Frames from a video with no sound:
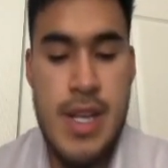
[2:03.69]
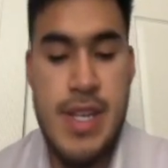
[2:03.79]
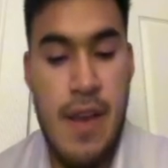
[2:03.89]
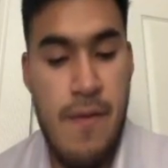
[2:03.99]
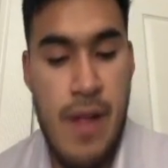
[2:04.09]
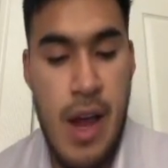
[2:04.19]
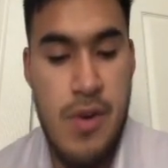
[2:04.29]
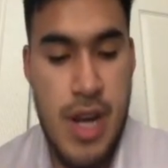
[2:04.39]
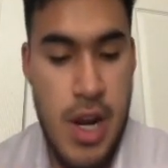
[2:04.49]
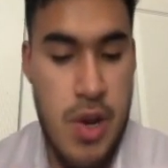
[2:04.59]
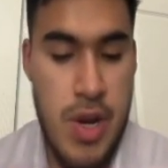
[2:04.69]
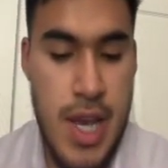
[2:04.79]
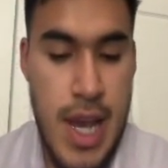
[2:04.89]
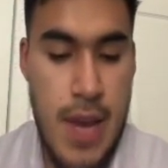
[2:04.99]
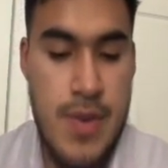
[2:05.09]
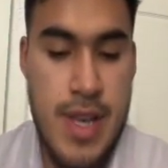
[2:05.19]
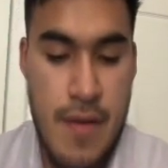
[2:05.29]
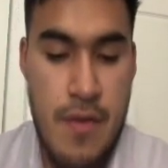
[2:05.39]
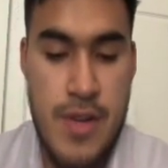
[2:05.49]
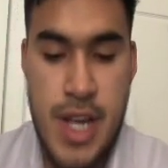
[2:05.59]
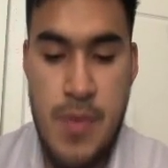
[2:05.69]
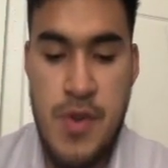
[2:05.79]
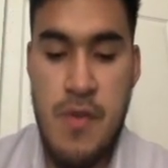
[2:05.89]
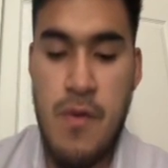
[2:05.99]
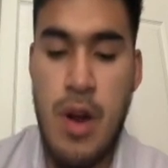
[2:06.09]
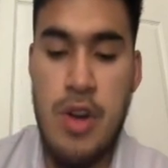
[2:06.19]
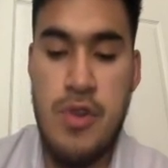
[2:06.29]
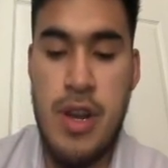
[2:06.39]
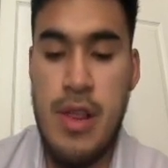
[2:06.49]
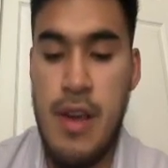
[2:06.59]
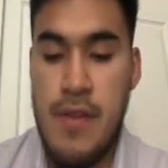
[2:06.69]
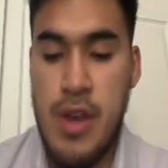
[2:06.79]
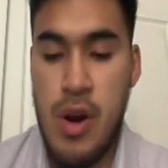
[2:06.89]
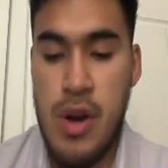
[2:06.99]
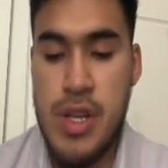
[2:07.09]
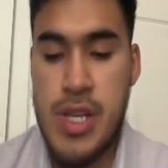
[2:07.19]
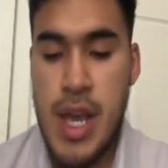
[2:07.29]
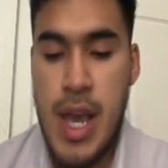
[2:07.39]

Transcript: Zay Flowers had a good game, seven receptions for 111 yards.